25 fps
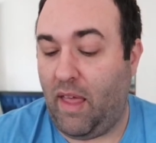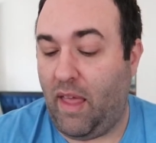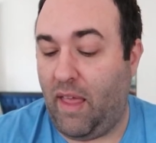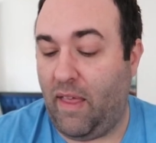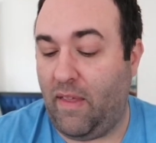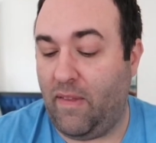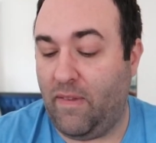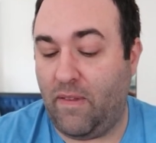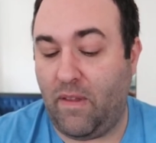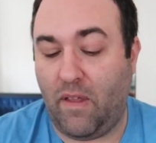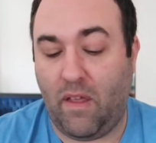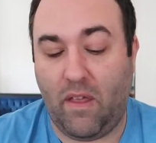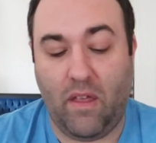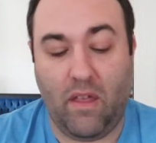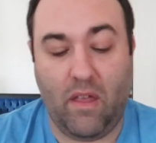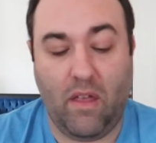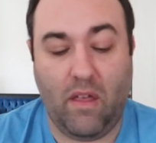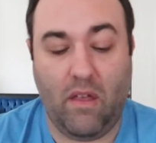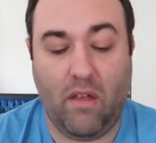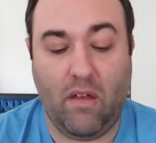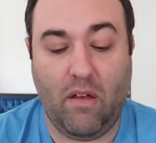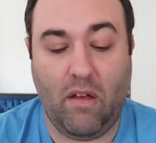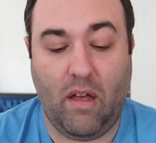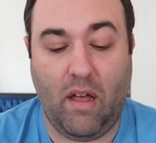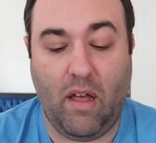And so
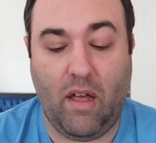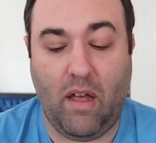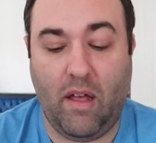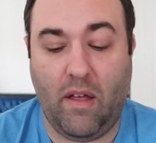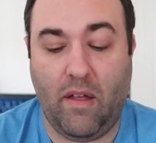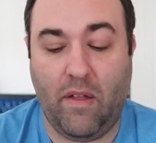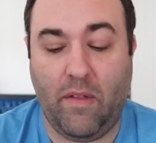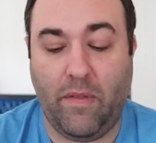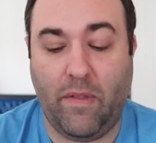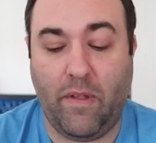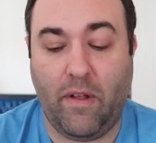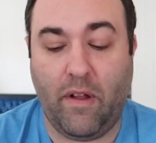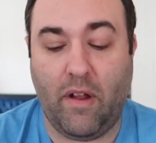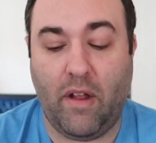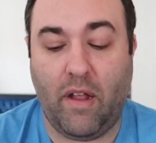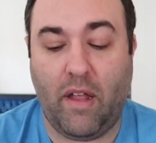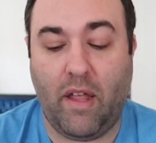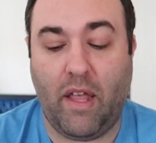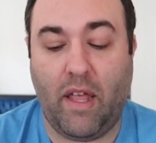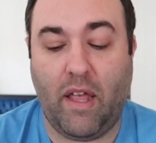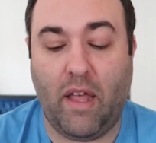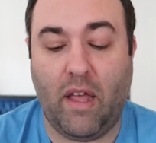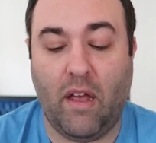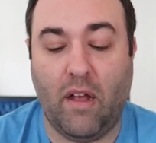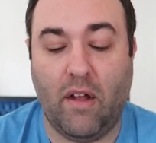um,
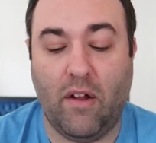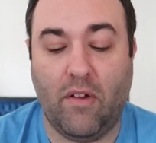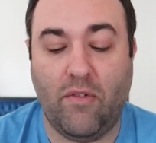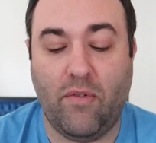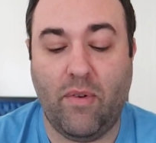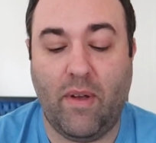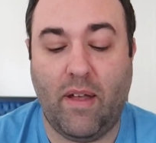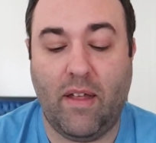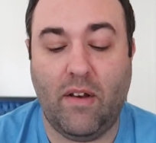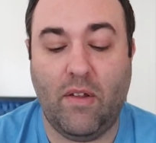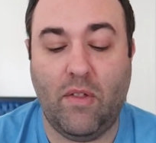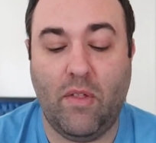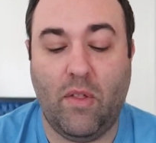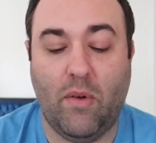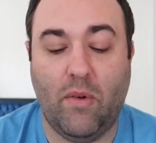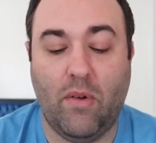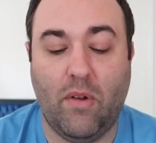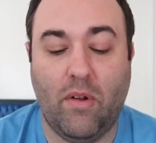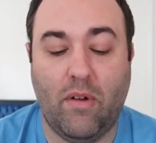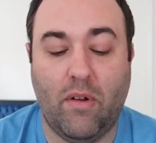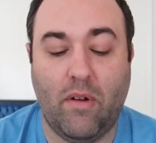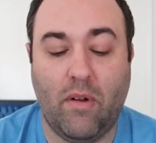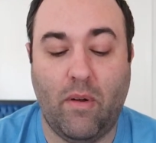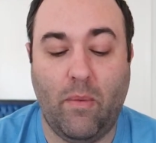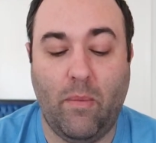they are trying to lure
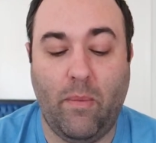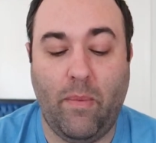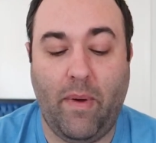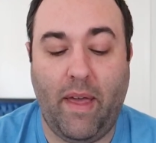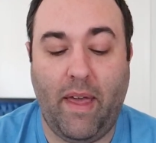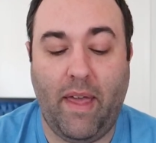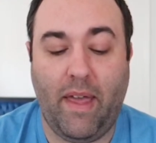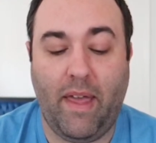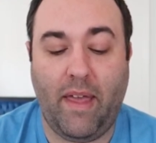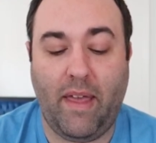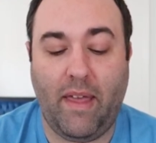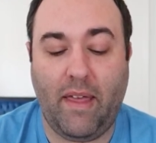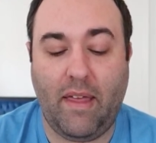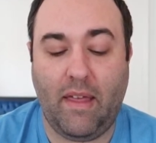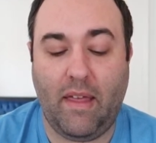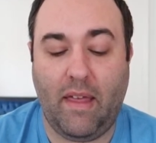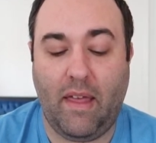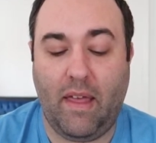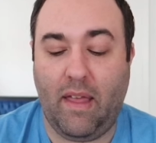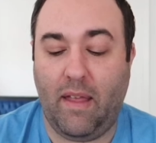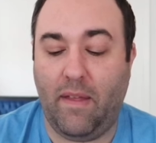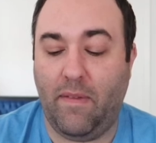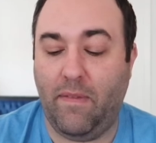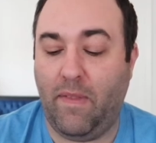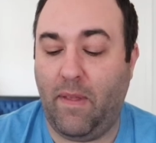her away,
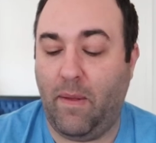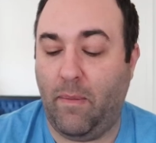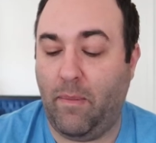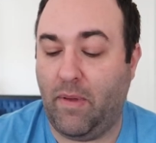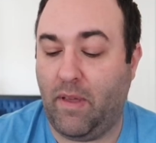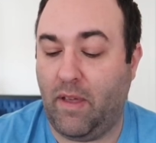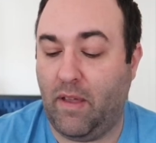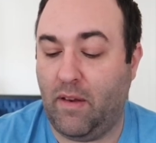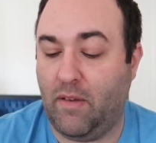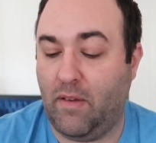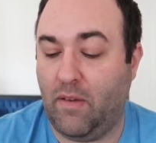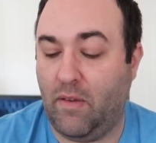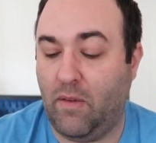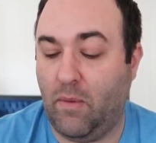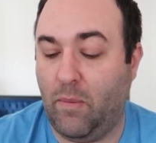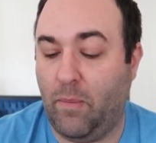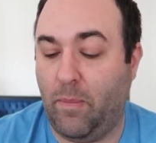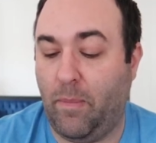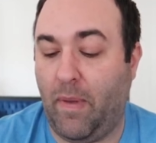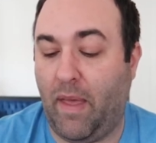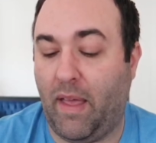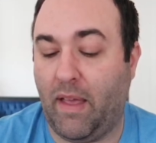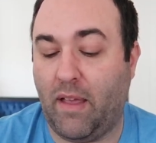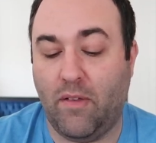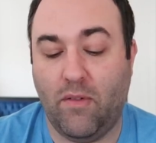and then we cut to
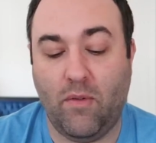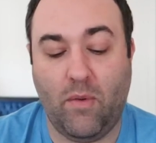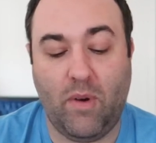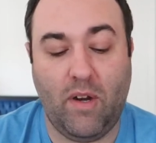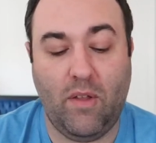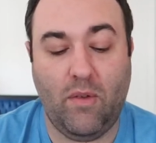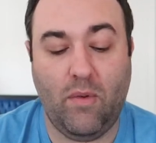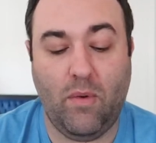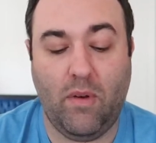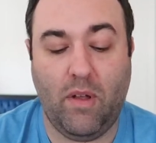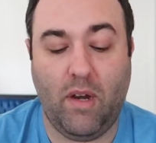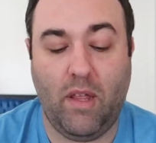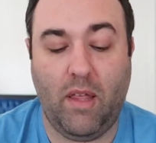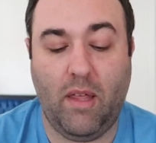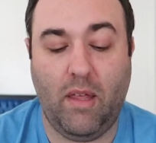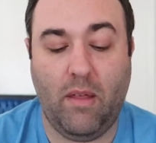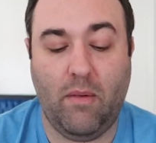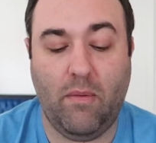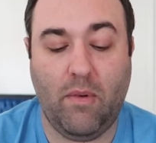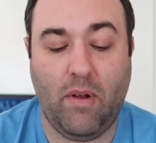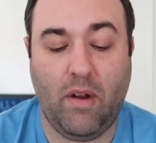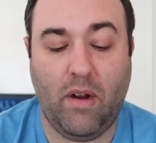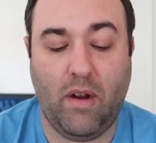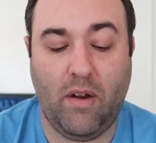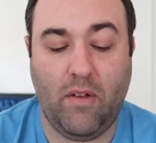back in 2020
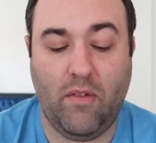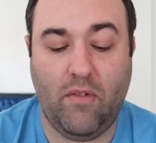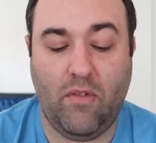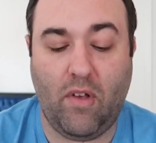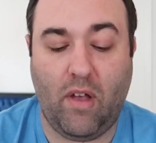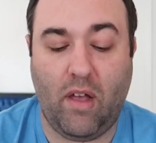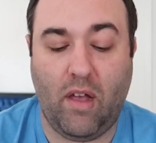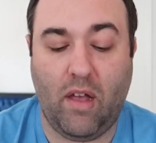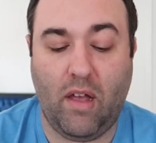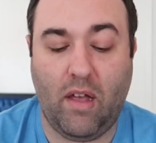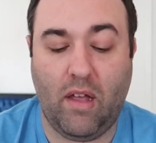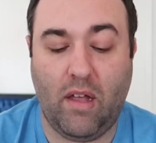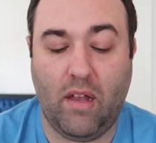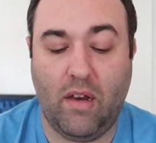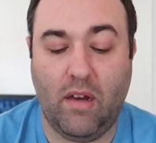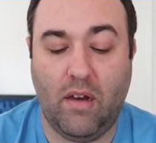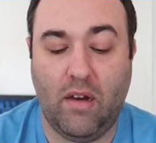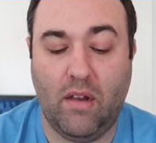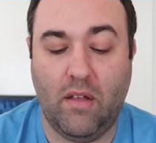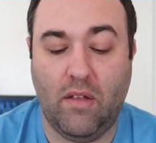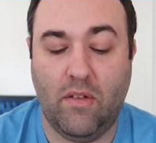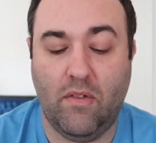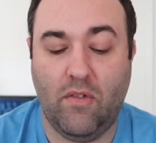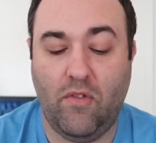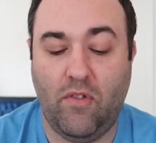where
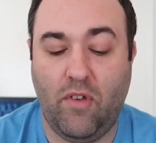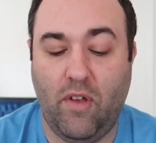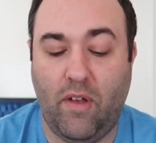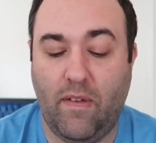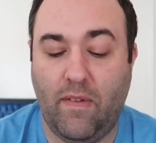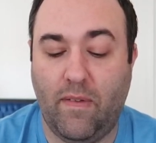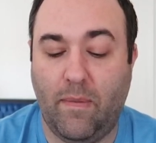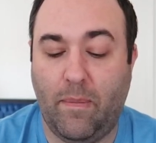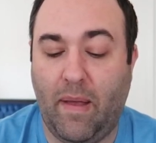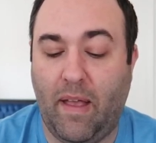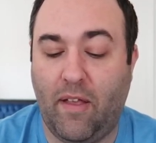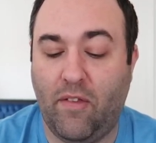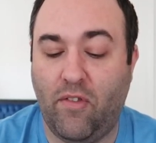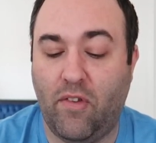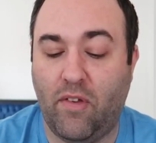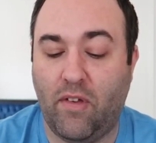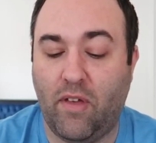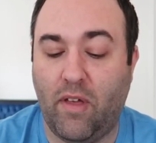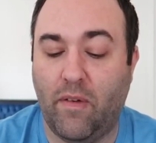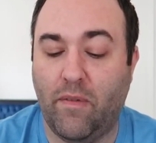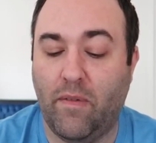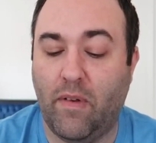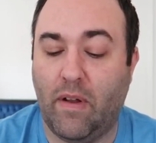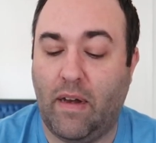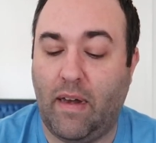John chose magic
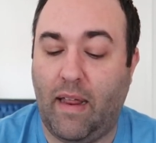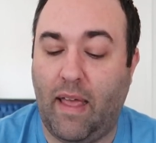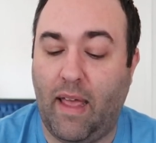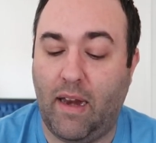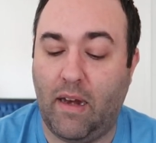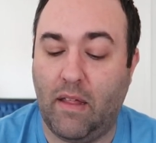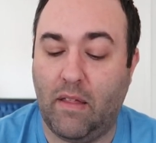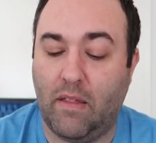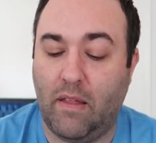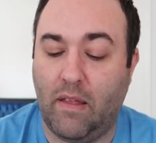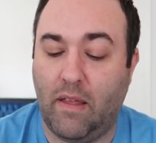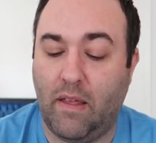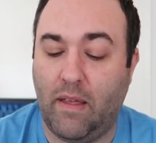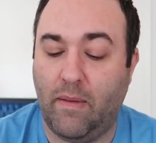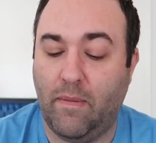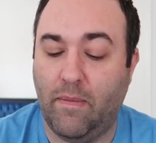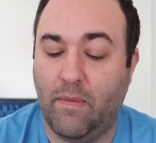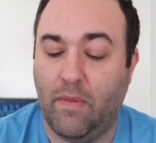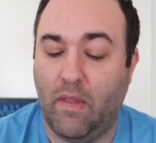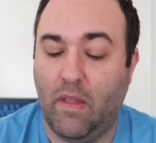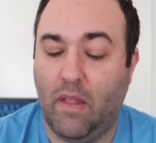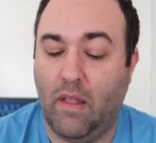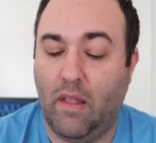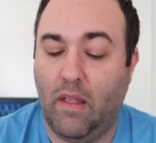over Natalie.